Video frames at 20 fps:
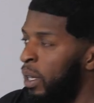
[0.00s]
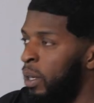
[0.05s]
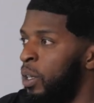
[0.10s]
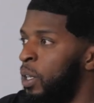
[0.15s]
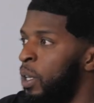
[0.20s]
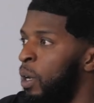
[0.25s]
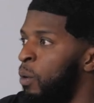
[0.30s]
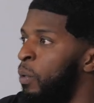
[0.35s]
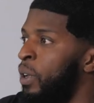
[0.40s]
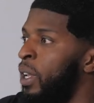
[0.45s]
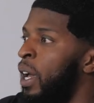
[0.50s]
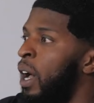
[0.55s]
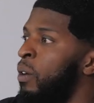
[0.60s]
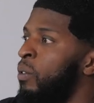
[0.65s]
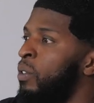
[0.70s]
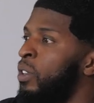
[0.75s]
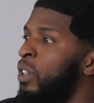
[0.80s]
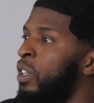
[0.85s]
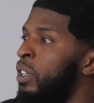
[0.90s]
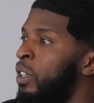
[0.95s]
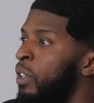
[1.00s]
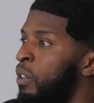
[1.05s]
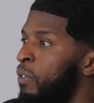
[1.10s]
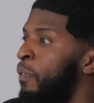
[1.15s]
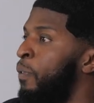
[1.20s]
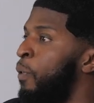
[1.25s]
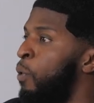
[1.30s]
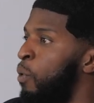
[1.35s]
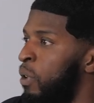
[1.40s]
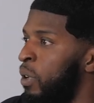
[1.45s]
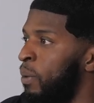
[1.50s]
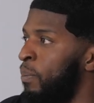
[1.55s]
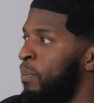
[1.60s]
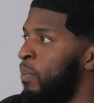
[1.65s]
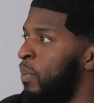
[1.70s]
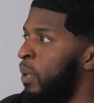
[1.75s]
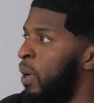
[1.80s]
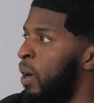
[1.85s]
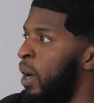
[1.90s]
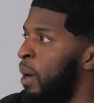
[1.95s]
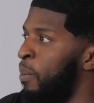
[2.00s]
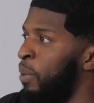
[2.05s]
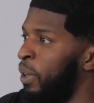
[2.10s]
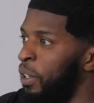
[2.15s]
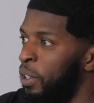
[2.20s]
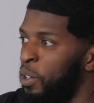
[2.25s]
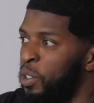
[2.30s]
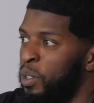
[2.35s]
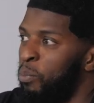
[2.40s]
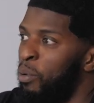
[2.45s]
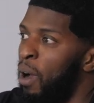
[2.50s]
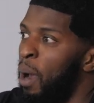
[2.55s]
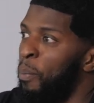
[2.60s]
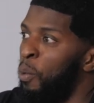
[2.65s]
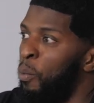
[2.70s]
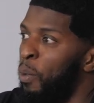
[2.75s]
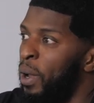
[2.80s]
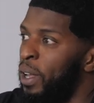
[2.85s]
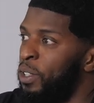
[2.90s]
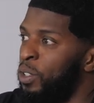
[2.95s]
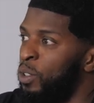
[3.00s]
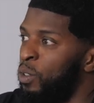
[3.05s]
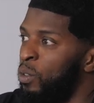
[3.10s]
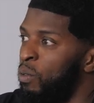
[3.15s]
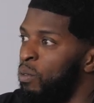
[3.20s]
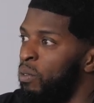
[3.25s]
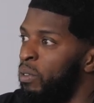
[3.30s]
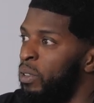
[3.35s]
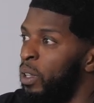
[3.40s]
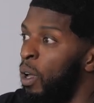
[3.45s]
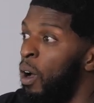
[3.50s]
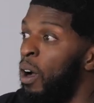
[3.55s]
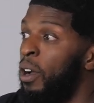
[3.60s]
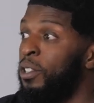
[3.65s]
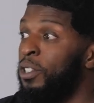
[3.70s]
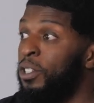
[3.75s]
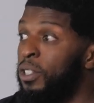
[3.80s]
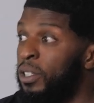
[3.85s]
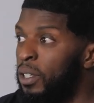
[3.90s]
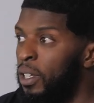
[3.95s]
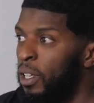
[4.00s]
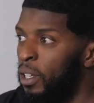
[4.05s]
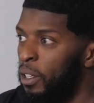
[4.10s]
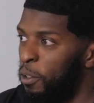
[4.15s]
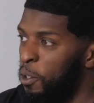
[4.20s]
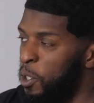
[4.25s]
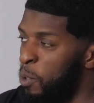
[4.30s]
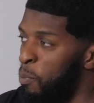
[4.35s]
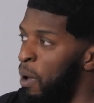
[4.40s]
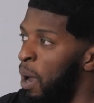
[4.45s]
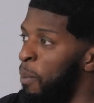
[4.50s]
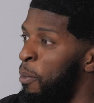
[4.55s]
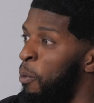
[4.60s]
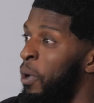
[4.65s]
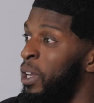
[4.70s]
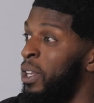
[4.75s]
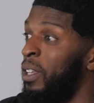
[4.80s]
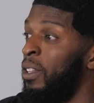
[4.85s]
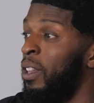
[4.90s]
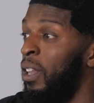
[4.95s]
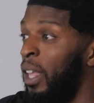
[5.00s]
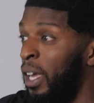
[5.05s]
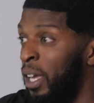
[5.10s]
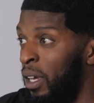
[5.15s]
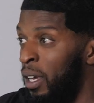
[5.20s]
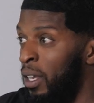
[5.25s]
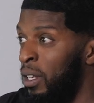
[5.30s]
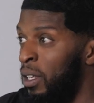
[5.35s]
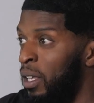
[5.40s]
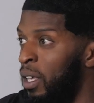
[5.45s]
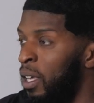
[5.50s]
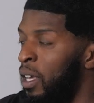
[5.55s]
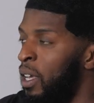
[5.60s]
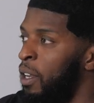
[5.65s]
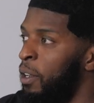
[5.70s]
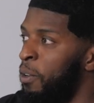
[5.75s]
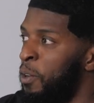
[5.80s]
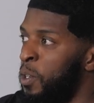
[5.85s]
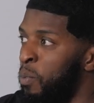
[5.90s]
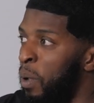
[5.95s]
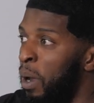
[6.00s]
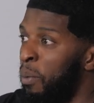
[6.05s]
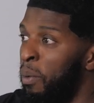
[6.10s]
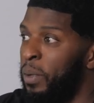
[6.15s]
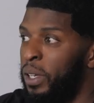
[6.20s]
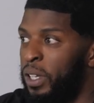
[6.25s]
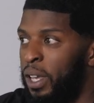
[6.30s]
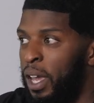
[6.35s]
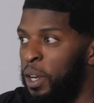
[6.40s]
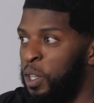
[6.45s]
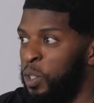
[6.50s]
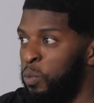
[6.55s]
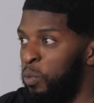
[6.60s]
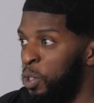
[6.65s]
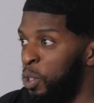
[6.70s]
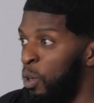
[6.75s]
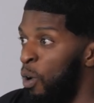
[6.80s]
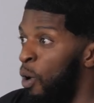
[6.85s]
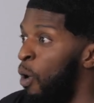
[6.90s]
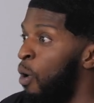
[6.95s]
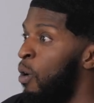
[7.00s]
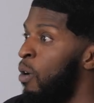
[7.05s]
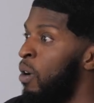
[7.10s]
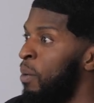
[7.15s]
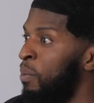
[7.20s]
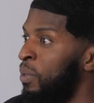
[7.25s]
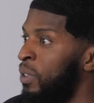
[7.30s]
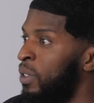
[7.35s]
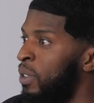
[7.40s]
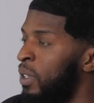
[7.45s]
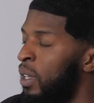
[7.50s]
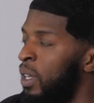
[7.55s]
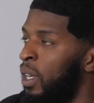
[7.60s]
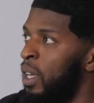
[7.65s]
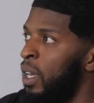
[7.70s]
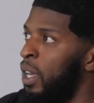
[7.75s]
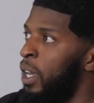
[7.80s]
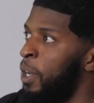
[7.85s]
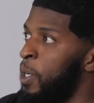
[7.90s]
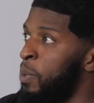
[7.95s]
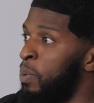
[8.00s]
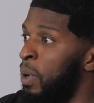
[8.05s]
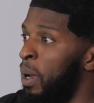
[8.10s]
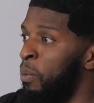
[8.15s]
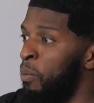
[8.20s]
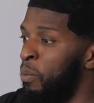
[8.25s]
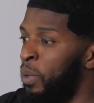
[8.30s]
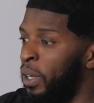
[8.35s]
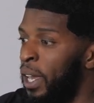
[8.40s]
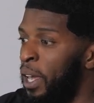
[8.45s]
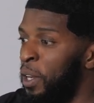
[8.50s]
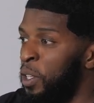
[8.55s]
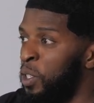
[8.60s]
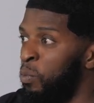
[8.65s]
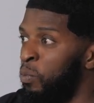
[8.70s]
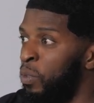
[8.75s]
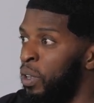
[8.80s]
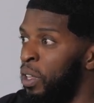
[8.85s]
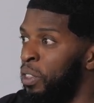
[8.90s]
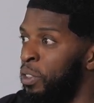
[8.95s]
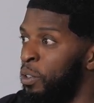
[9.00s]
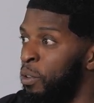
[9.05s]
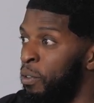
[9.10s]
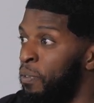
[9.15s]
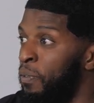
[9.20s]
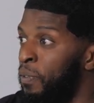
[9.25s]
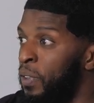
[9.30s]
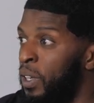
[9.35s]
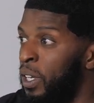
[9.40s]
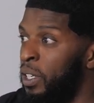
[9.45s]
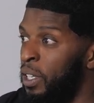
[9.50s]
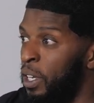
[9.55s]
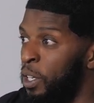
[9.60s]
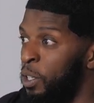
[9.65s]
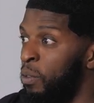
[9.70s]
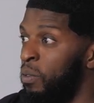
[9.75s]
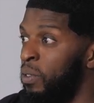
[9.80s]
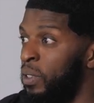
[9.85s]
without good form. Because there's a proper way to launch. There's a proper way to land. There's proper mechanics with your arms. And there's proper mechanics with your feet and your